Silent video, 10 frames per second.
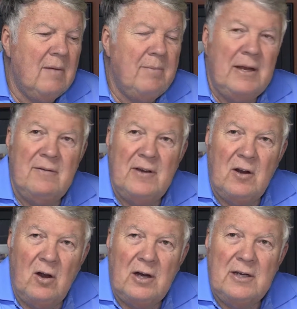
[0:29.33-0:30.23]

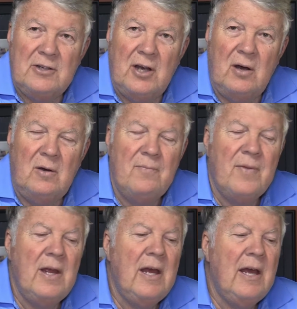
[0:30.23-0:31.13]
Bentonville, Arkansas,
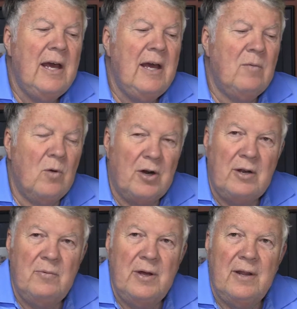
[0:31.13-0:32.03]
and
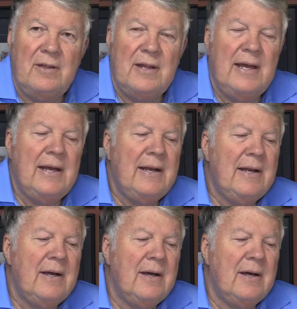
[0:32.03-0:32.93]
working with
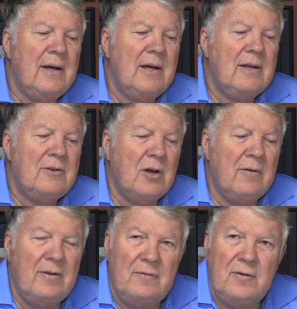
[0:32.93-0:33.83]
and
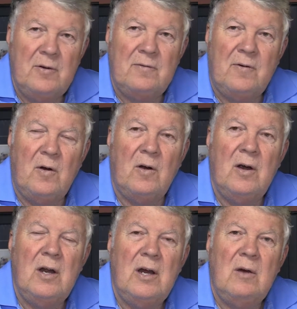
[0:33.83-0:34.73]
serving food
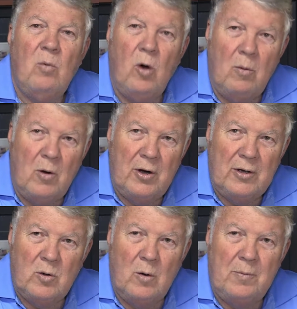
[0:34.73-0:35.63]
for Walmart
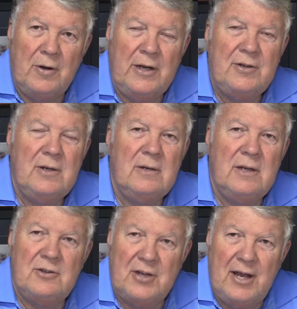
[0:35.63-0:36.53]
Incorporation
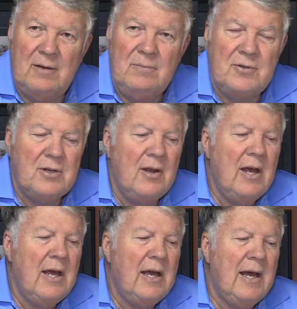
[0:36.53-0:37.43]
and Sam's,
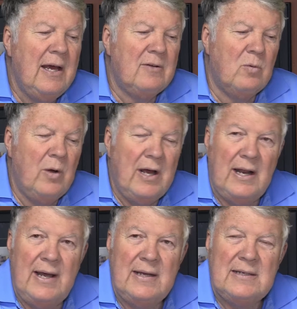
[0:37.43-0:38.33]
as
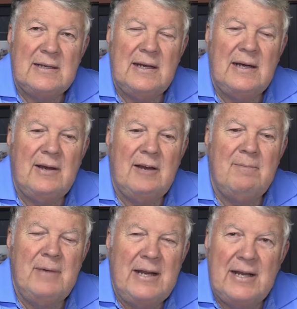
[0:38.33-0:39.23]
well as
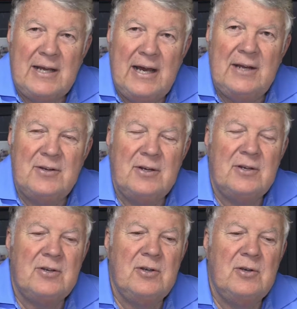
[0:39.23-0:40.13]
had many
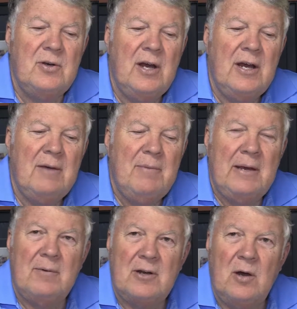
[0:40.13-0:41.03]
occasions to
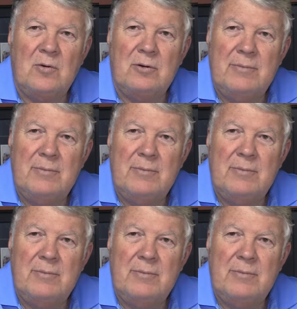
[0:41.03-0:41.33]
be able to go to